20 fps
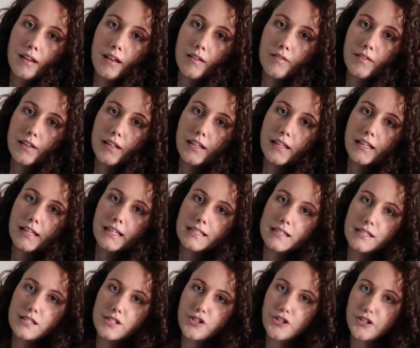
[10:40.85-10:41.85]
I feel like
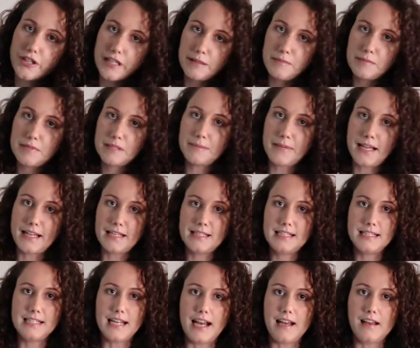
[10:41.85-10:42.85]
it screams my
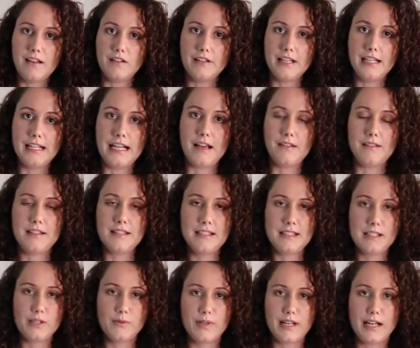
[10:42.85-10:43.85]
style right now. This
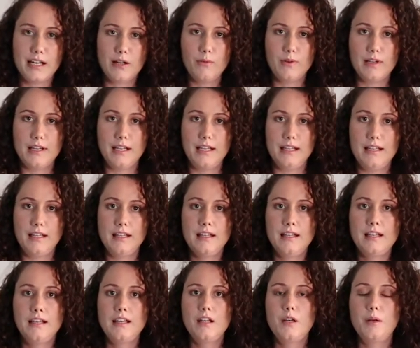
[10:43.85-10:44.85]
is what I wanted
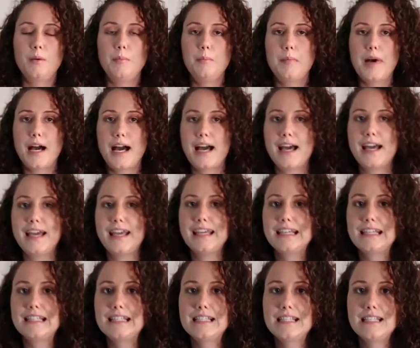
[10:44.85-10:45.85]

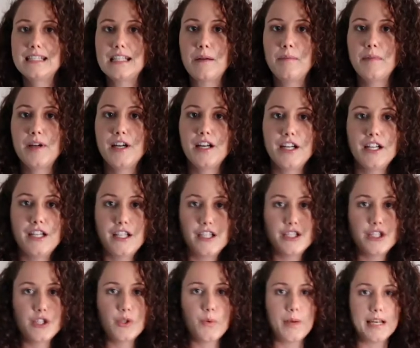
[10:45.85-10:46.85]
my
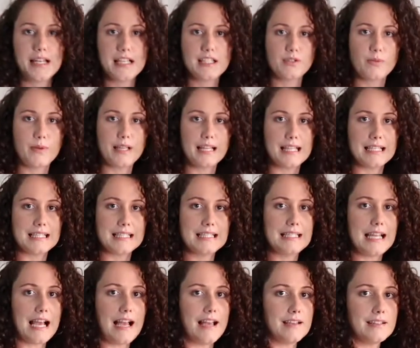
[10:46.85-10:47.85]
summer 2020
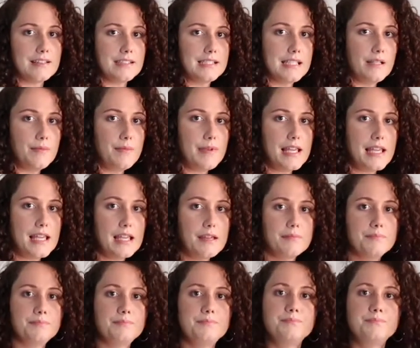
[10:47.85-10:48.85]
style to be.